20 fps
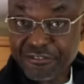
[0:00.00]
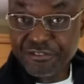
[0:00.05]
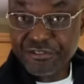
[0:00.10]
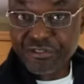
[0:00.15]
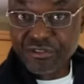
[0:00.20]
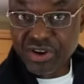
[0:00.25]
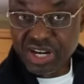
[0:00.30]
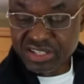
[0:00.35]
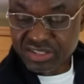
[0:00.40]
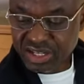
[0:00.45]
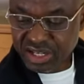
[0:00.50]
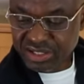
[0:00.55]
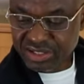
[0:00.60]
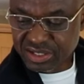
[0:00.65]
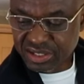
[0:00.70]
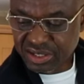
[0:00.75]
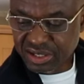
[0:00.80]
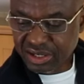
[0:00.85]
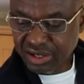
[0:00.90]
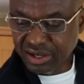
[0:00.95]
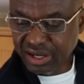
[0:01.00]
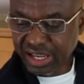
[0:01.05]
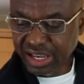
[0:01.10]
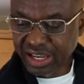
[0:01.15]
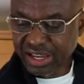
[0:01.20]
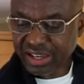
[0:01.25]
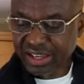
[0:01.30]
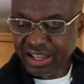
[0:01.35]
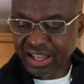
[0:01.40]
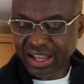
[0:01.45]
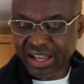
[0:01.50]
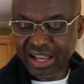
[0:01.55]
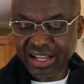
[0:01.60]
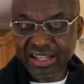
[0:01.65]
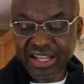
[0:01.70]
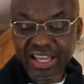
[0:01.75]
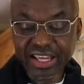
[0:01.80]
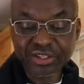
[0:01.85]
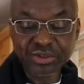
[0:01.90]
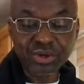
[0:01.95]
freeze it, okay?
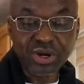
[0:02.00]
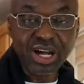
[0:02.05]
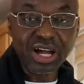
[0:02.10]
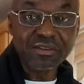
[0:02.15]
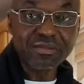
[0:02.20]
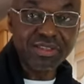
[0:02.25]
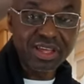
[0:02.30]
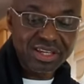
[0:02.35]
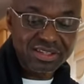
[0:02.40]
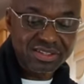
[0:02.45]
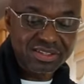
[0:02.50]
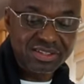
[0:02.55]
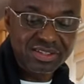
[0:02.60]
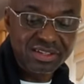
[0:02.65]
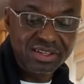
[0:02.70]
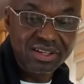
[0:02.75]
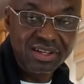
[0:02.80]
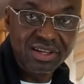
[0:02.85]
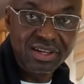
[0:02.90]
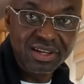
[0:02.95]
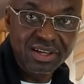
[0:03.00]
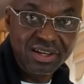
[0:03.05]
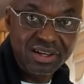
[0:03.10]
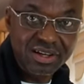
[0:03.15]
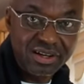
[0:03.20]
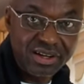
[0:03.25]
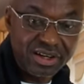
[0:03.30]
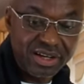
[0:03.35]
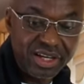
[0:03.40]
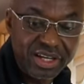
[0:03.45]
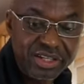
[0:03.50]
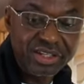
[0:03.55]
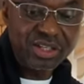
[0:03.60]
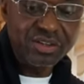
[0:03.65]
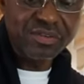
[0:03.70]
And then you have this, okay?